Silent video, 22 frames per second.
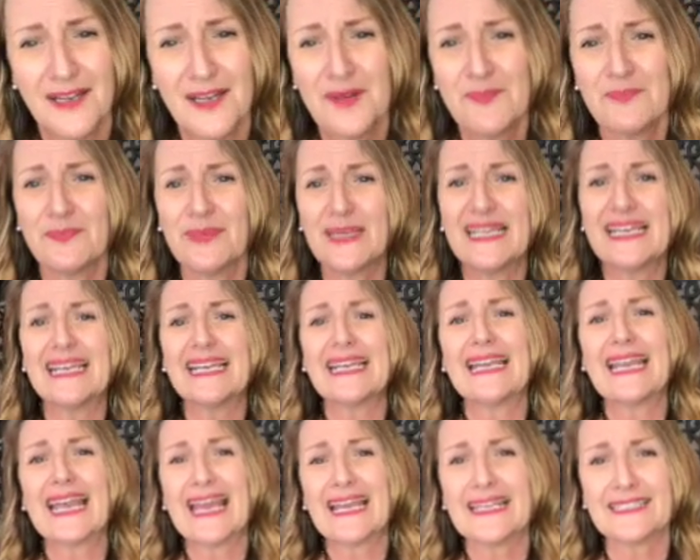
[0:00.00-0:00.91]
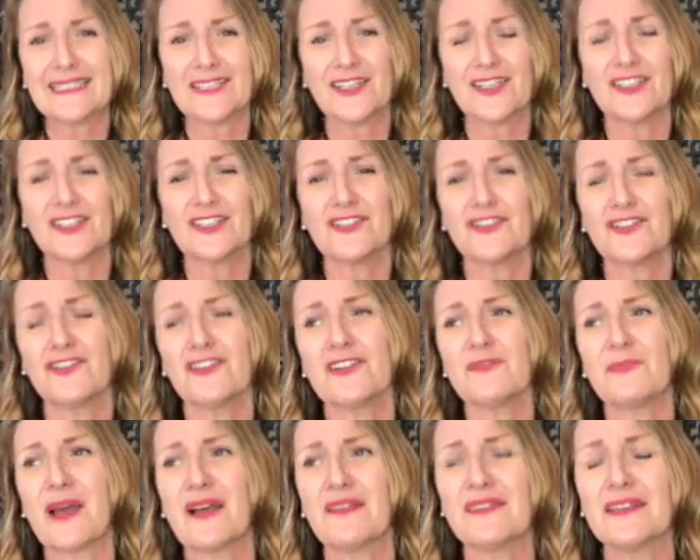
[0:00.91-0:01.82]
Be less concerned
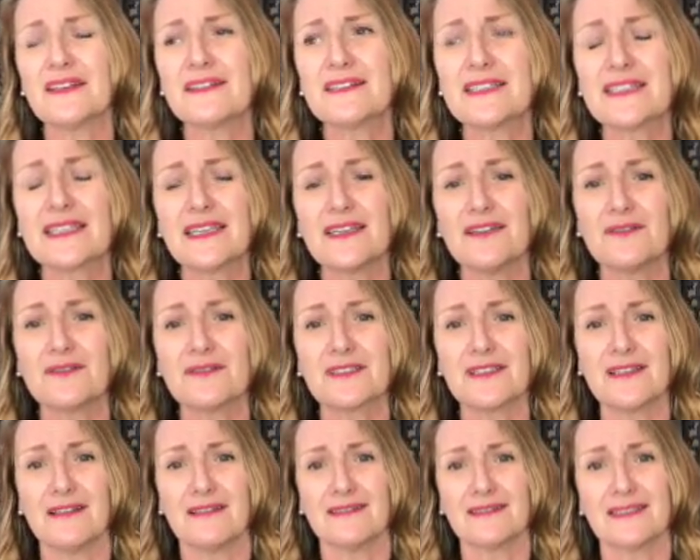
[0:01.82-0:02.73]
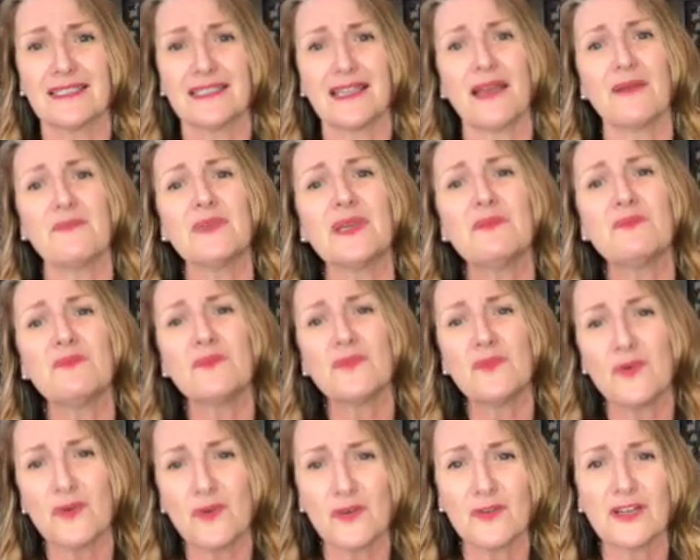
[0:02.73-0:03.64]
about their skills loss and be
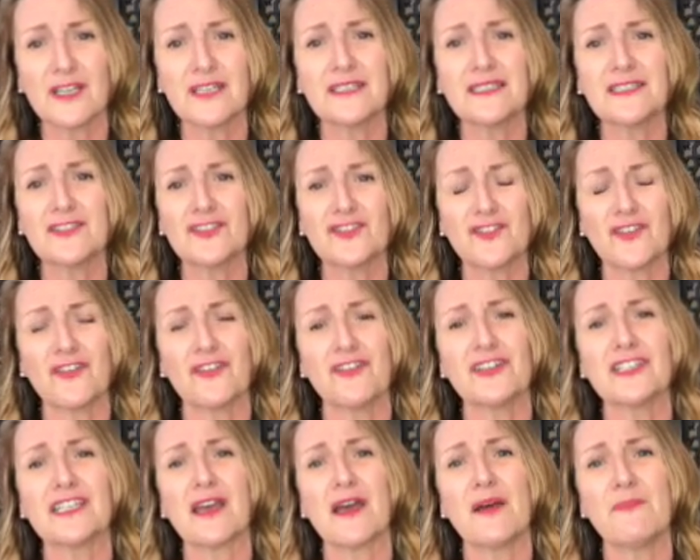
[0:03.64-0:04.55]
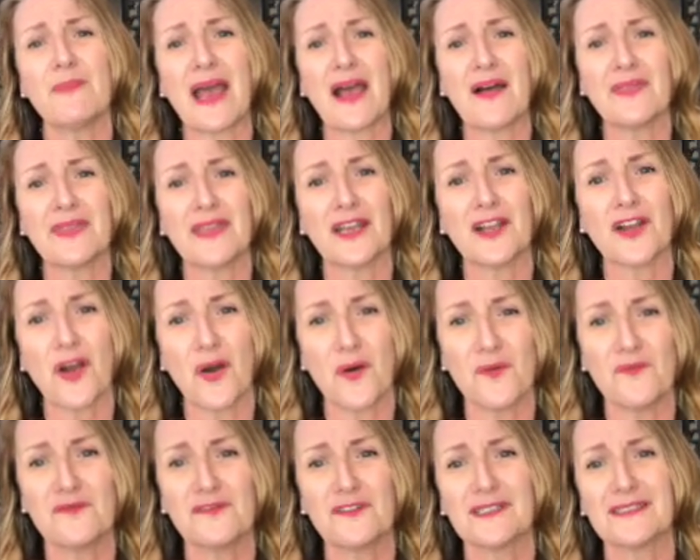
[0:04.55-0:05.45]
more concerned about their
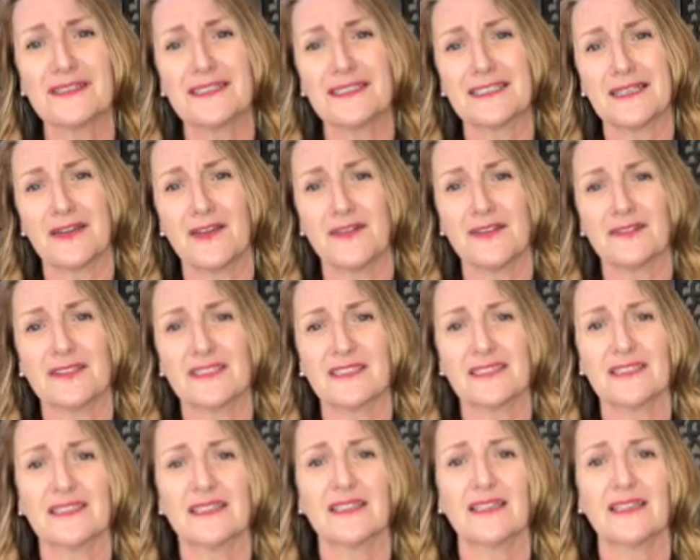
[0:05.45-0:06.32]
confidence loss.